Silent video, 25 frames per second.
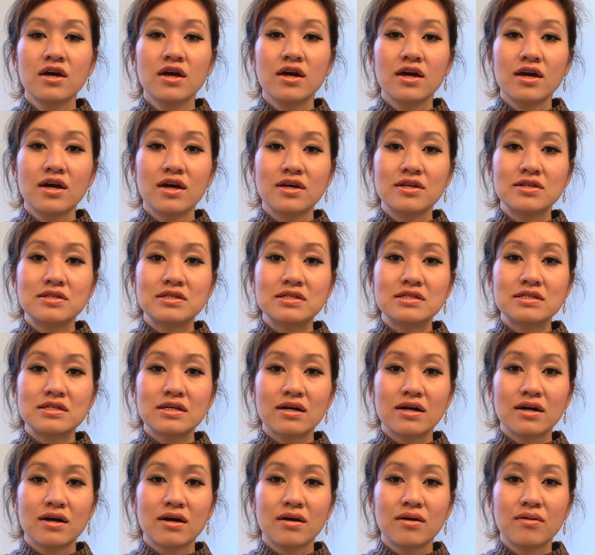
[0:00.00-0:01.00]
and
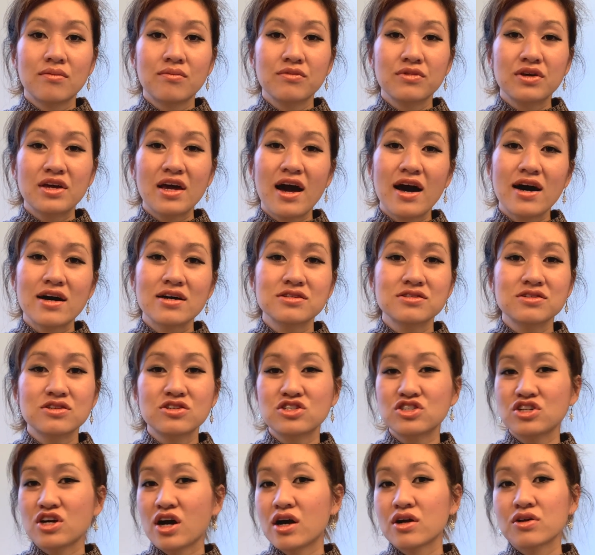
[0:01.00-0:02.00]
casts a
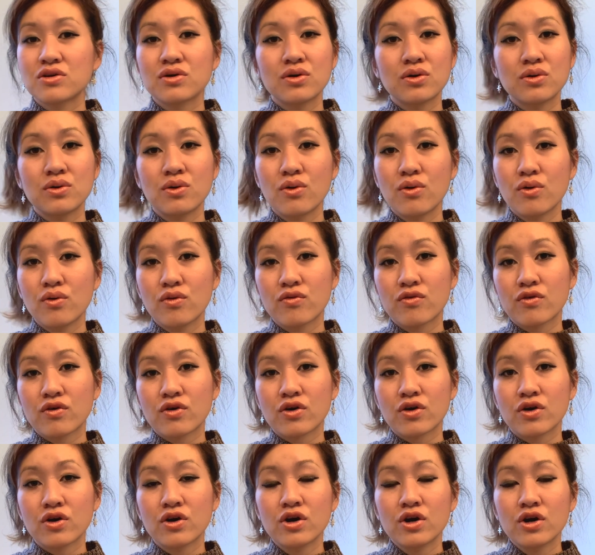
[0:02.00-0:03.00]
shadow
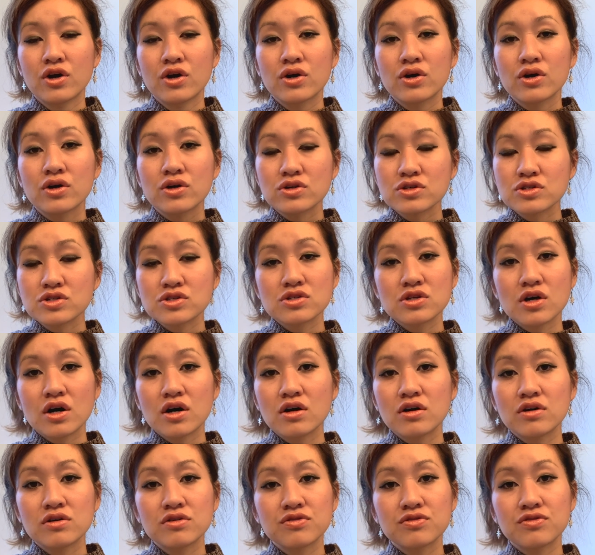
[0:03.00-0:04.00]
over
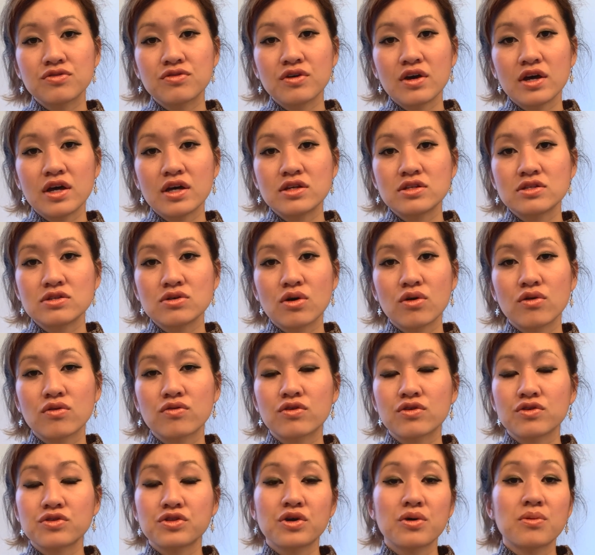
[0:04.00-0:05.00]
herself and
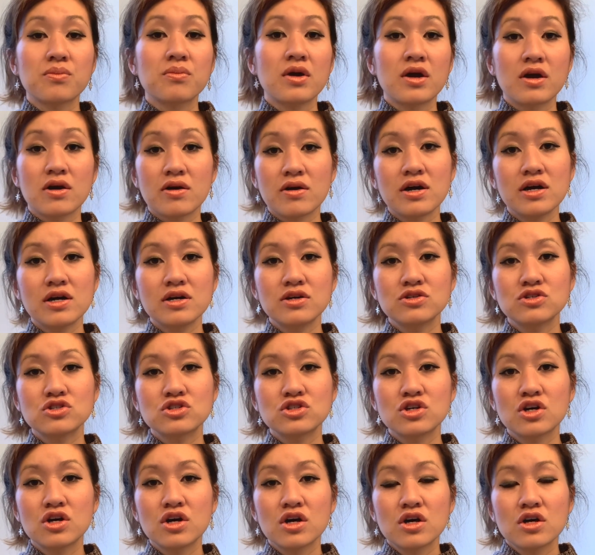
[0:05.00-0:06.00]
over their
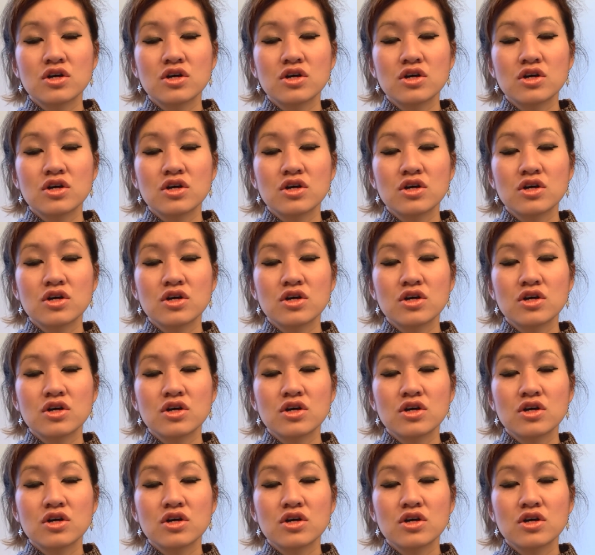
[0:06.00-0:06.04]
marriage.